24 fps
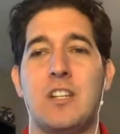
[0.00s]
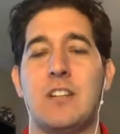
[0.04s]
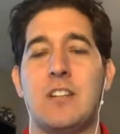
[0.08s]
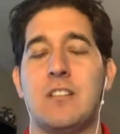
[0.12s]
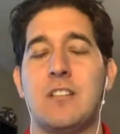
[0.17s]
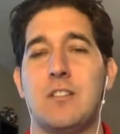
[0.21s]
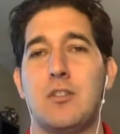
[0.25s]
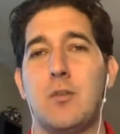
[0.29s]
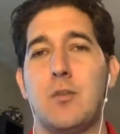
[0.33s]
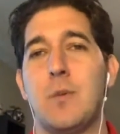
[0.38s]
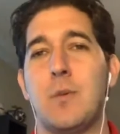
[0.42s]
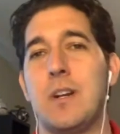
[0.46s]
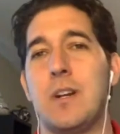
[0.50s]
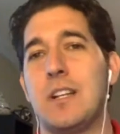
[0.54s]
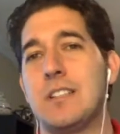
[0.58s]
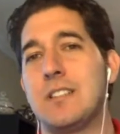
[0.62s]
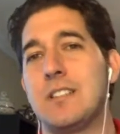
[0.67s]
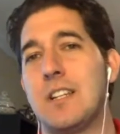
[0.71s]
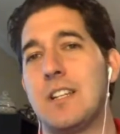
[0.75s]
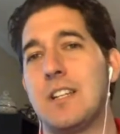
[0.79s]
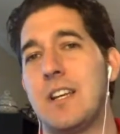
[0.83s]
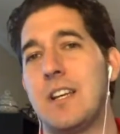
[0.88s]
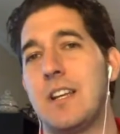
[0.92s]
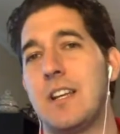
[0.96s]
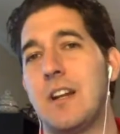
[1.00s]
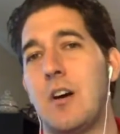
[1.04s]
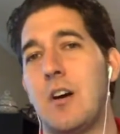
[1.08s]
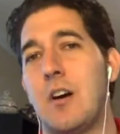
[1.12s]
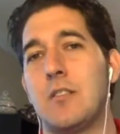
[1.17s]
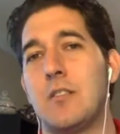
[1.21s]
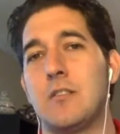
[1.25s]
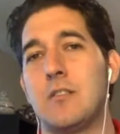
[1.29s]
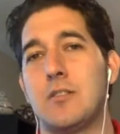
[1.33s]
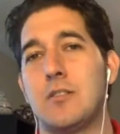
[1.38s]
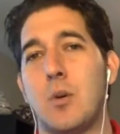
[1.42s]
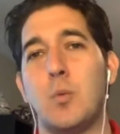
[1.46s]
Did you release it
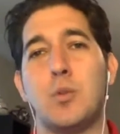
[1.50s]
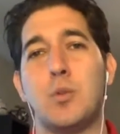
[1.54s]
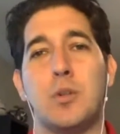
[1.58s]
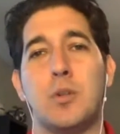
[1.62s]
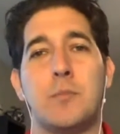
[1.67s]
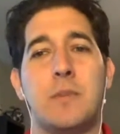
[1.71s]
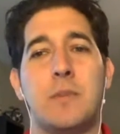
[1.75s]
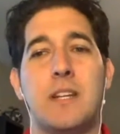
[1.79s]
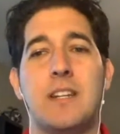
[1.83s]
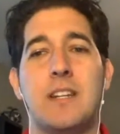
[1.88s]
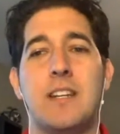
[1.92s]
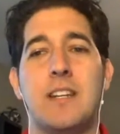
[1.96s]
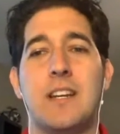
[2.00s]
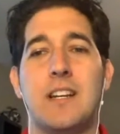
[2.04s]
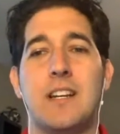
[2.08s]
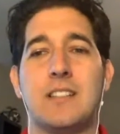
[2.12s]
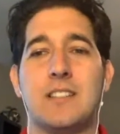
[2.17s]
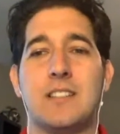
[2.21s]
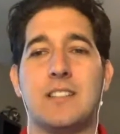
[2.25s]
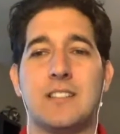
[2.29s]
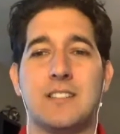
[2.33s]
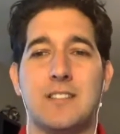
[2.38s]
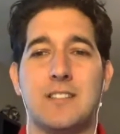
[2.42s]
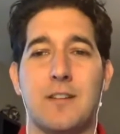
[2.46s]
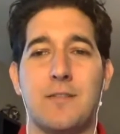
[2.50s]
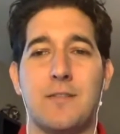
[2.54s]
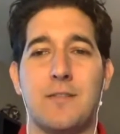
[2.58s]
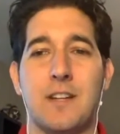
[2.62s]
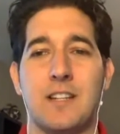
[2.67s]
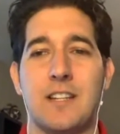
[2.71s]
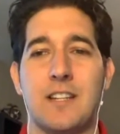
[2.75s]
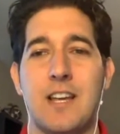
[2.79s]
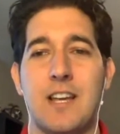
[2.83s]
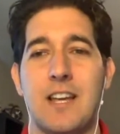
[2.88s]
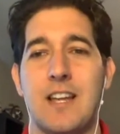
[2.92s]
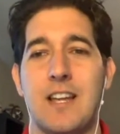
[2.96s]
on social medias and stuff
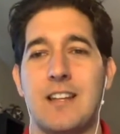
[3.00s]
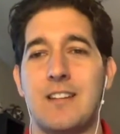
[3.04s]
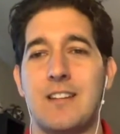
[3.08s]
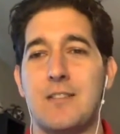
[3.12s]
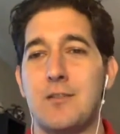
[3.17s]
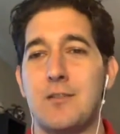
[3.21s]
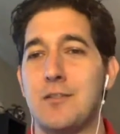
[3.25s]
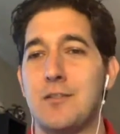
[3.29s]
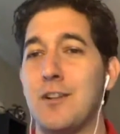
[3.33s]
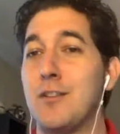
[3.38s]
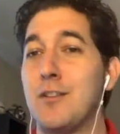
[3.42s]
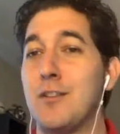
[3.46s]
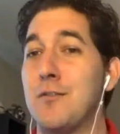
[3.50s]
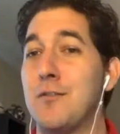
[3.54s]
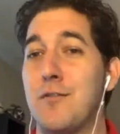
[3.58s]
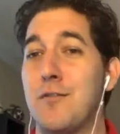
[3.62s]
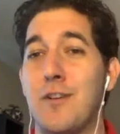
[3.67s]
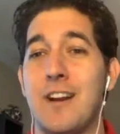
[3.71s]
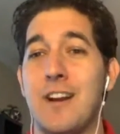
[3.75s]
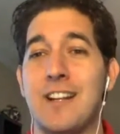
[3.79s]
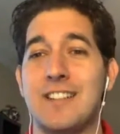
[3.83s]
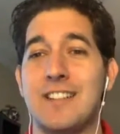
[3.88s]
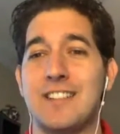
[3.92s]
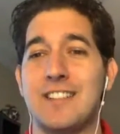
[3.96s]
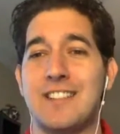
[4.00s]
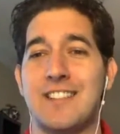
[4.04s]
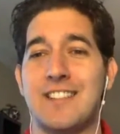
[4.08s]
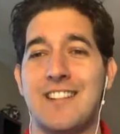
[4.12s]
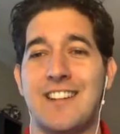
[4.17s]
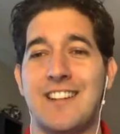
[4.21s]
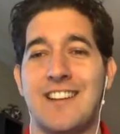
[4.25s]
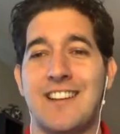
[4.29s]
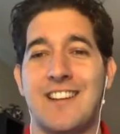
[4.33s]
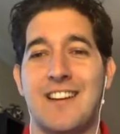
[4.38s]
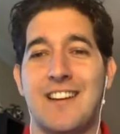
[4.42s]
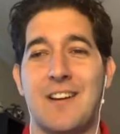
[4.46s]
like that? You told your friends.
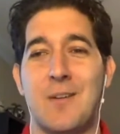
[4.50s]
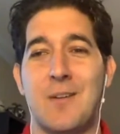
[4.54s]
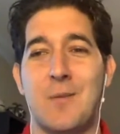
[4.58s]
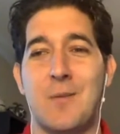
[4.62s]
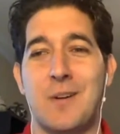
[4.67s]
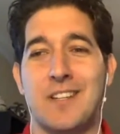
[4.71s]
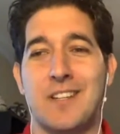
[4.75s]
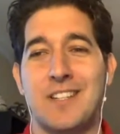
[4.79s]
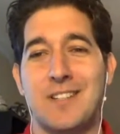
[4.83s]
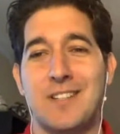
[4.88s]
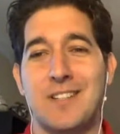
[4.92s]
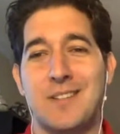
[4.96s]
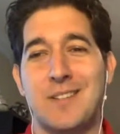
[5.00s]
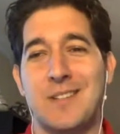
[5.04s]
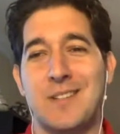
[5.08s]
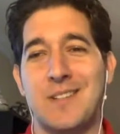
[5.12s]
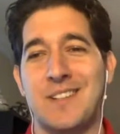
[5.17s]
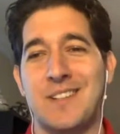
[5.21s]
What did you do?